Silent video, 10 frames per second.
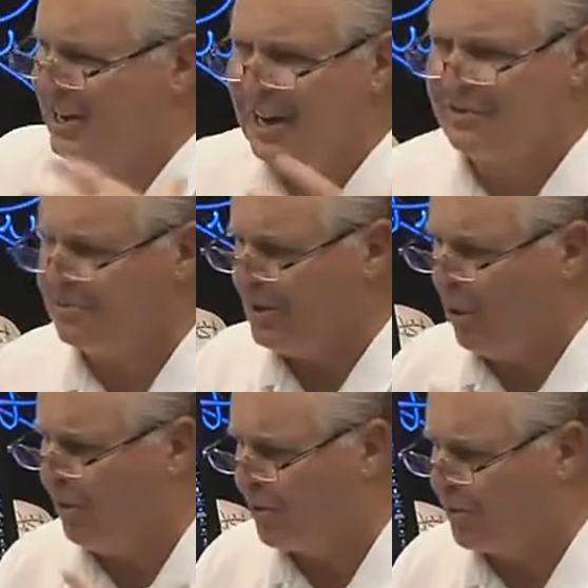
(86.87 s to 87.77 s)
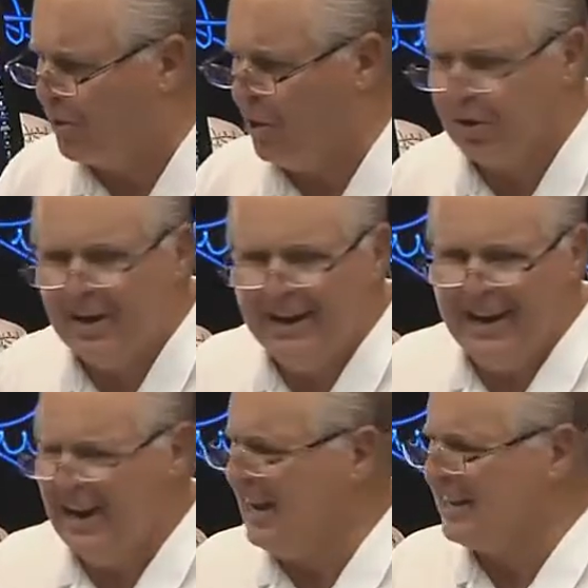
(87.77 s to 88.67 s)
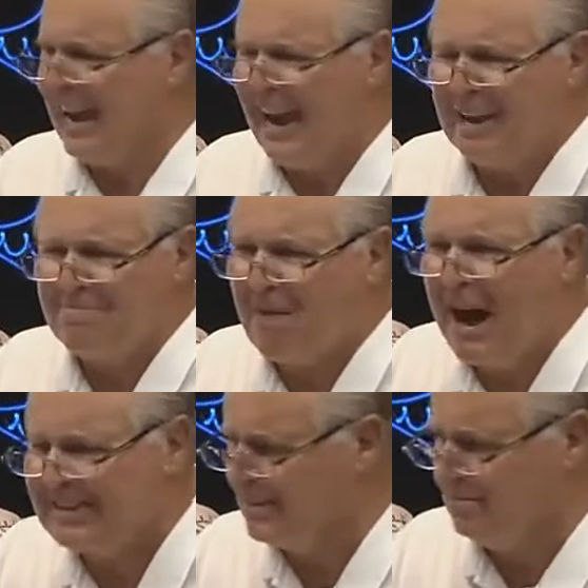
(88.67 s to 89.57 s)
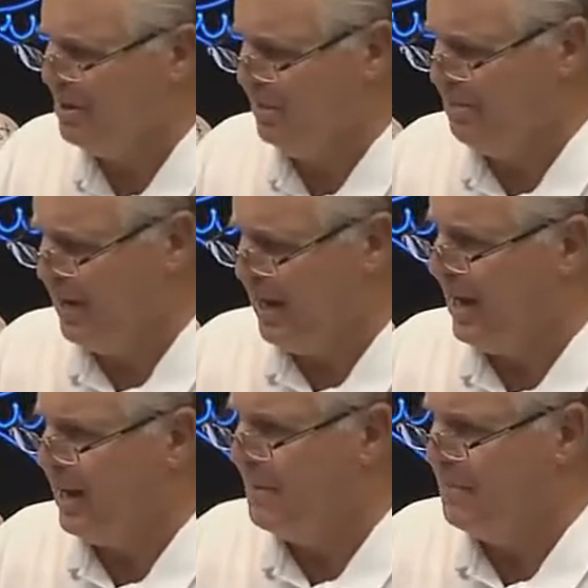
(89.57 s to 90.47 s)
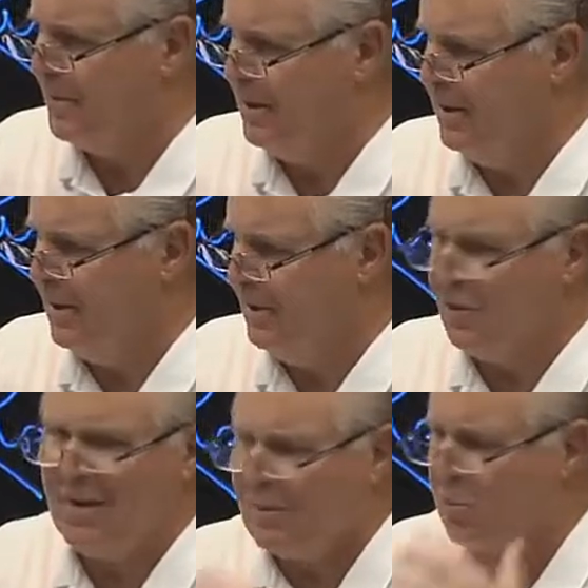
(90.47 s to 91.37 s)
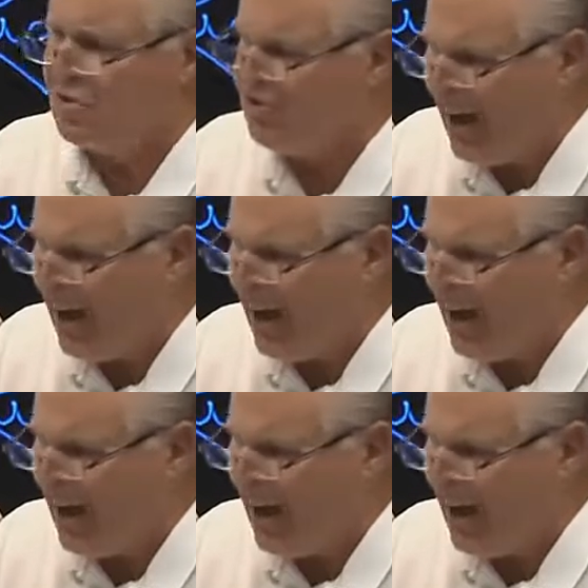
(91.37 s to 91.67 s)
and needs to be overthrown. It can't possibly be that they were